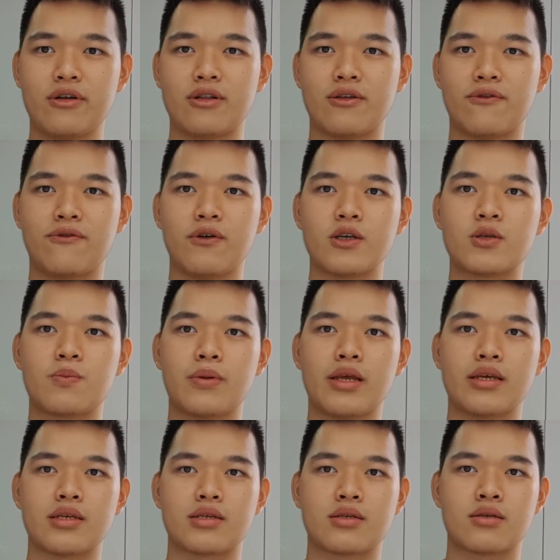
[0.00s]
in the first
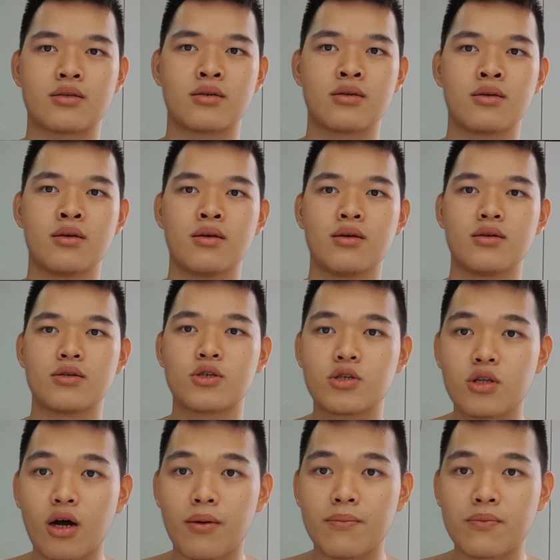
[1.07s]
place
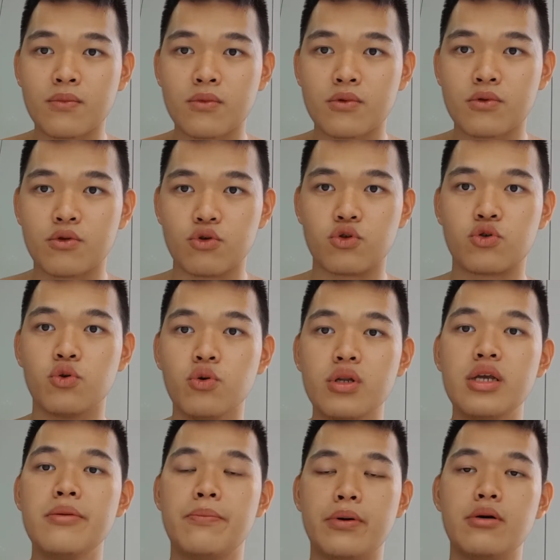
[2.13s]
stop to
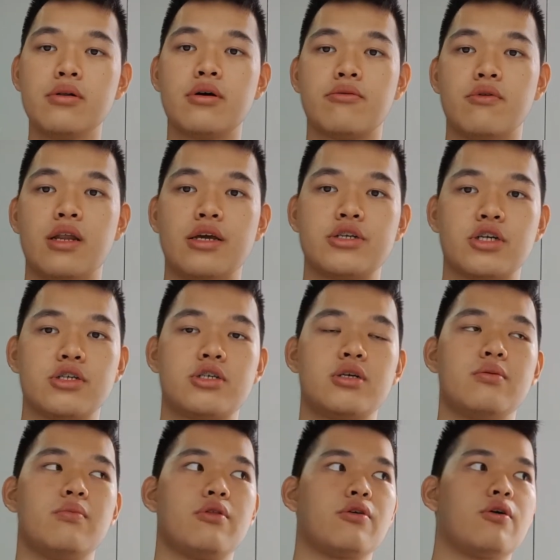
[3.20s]
truly build a
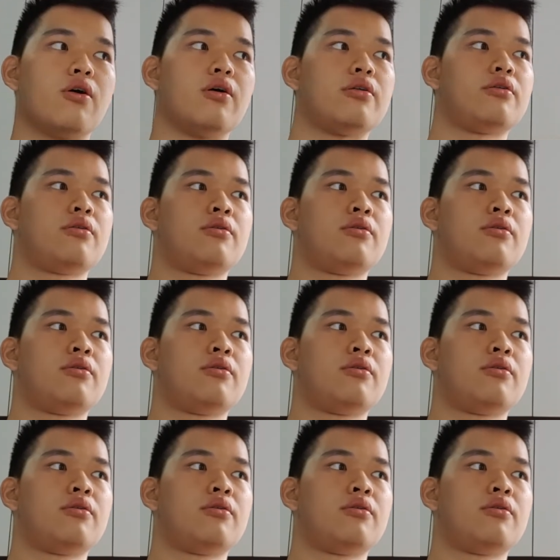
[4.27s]
relationship with God.